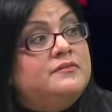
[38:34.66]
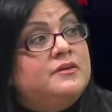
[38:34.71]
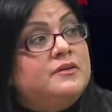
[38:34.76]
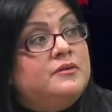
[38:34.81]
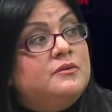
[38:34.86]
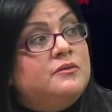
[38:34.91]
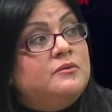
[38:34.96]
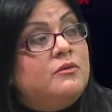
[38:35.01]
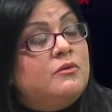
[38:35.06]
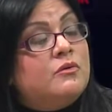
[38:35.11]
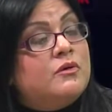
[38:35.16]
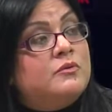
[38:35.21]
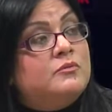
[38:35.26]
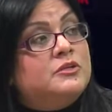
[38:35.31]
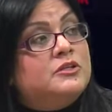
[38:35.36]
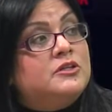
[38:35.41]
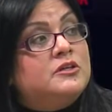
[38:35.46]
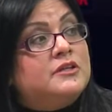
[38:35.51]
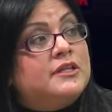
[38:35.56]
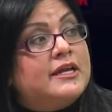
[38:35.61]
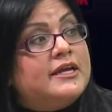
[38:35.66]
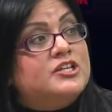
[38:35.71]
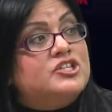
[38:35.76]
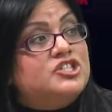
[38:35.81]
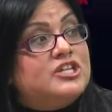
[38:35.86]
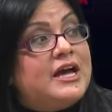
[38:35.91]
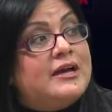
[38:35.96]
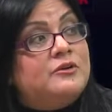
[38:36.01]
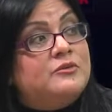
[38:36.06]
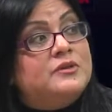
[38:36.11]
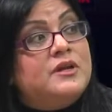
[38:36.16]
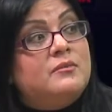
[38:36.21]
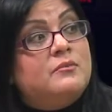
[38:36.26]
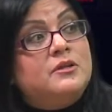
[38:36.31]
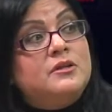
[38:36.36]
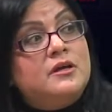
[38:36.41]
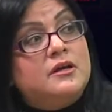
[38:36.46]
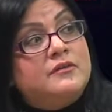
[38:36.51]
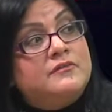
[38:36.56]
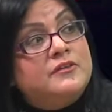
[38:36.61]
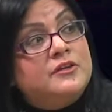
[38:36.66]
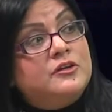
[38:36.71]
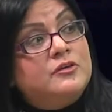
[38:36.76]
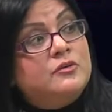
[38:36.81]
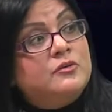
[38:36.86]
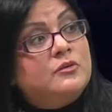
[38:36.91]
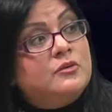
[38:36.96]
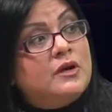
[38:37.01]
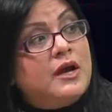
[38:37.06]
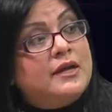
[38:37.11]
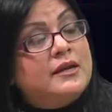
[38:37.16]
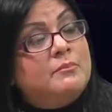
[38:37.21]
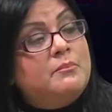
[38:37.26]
you, or it would look like a shadow double of you, kind of